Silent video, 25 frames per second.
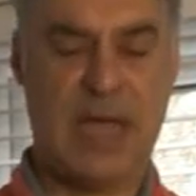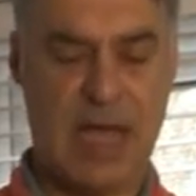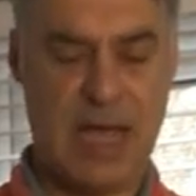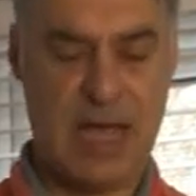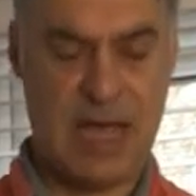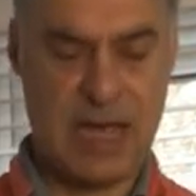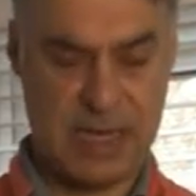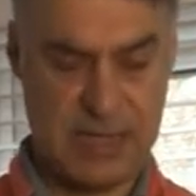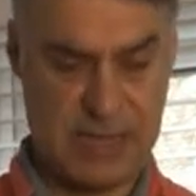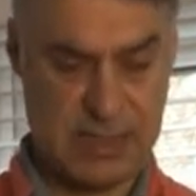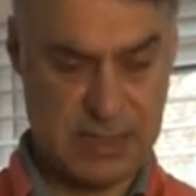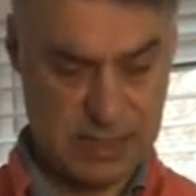
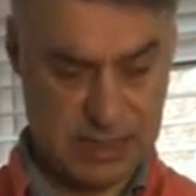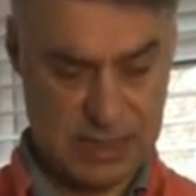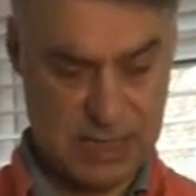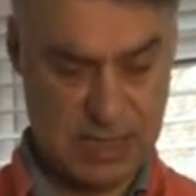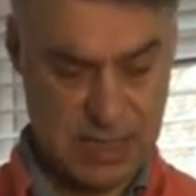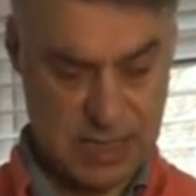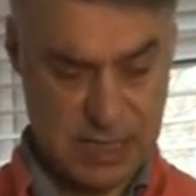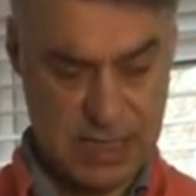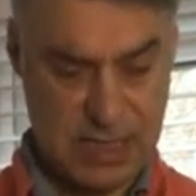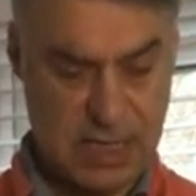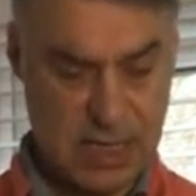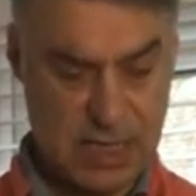hands,
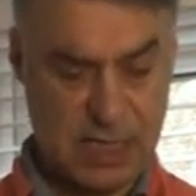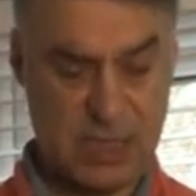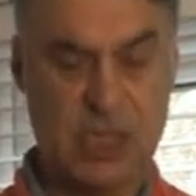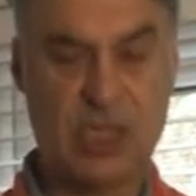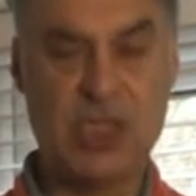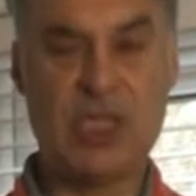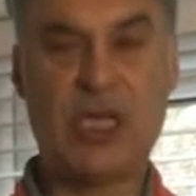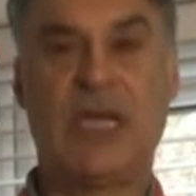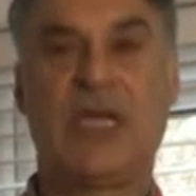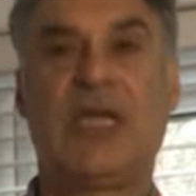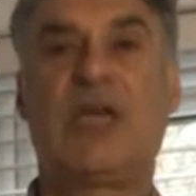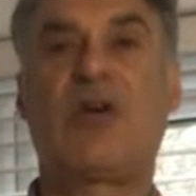
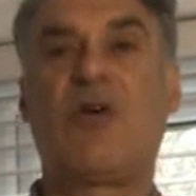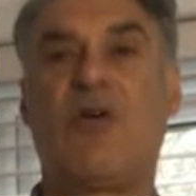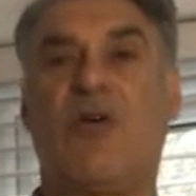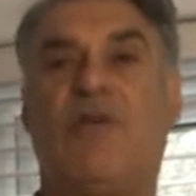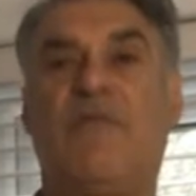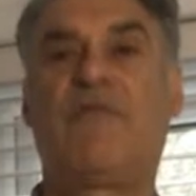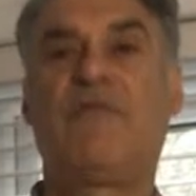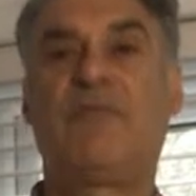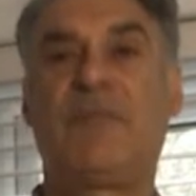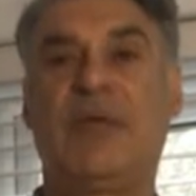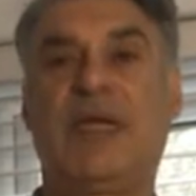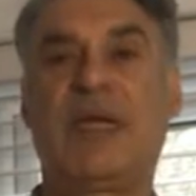shake off,
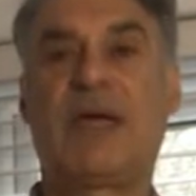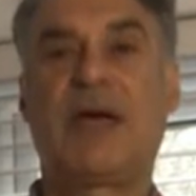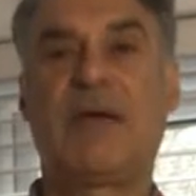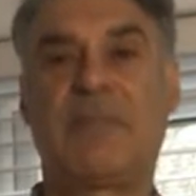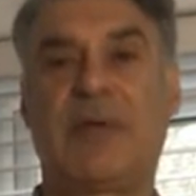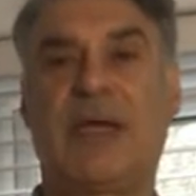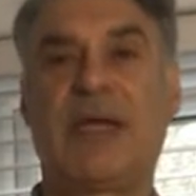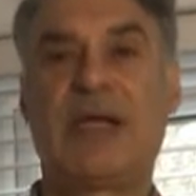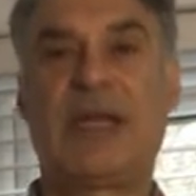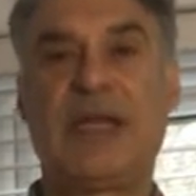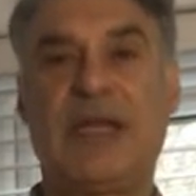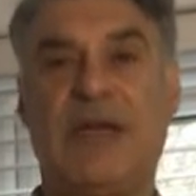become
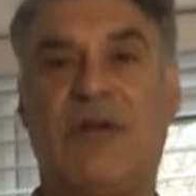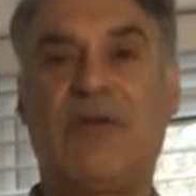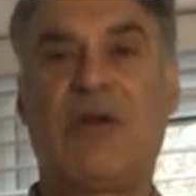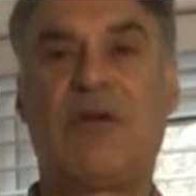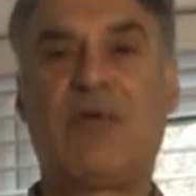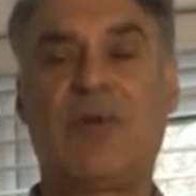clearer.